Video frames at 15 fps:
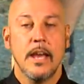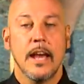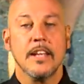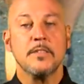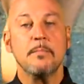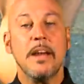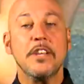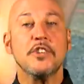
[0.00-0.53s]

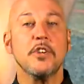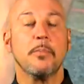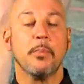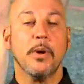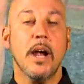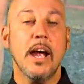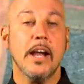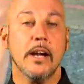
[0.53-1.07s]
As mentioned
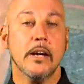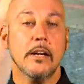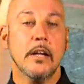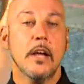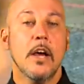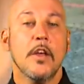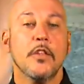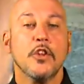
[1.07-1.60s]
prior,
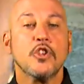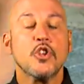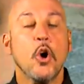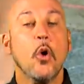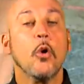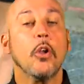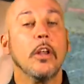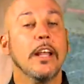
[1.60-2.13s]
the
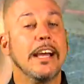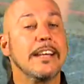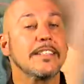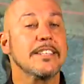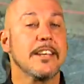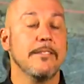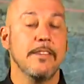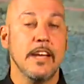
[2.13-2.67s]
total
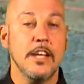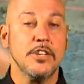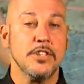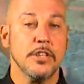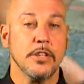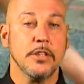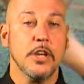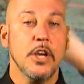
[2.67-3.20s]

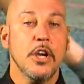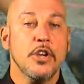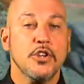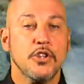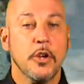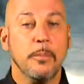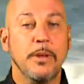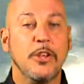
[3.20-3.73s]
excavation
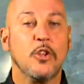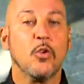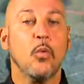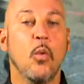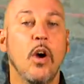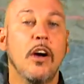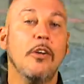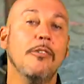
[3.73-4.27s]
should be
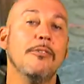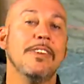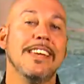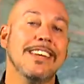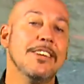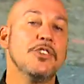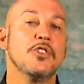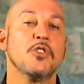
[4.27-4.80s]
12
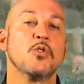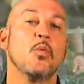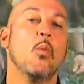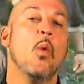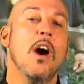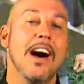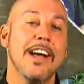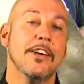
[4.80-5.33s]
inches
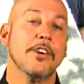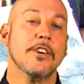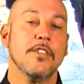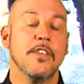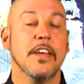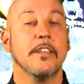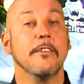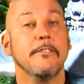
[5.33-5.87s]
wider
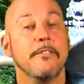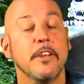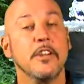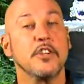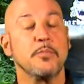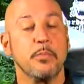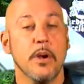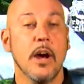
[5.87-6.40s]
than the
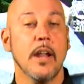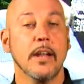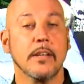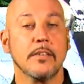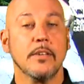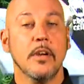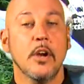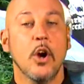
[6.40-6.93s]
finished
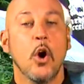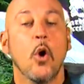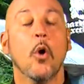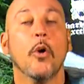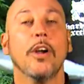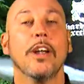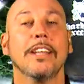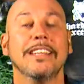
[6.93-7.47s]
product,
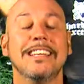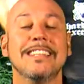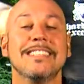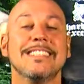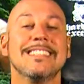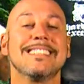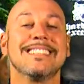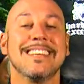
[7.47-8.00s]
or at
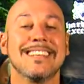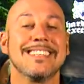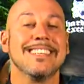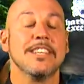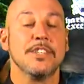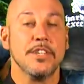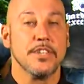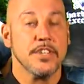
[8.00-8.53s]
least 6
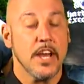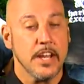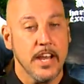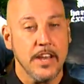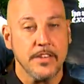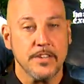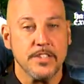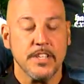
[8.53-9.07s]
inches on
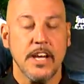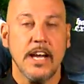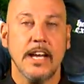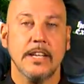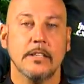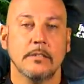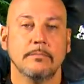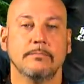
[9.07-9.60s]
either side.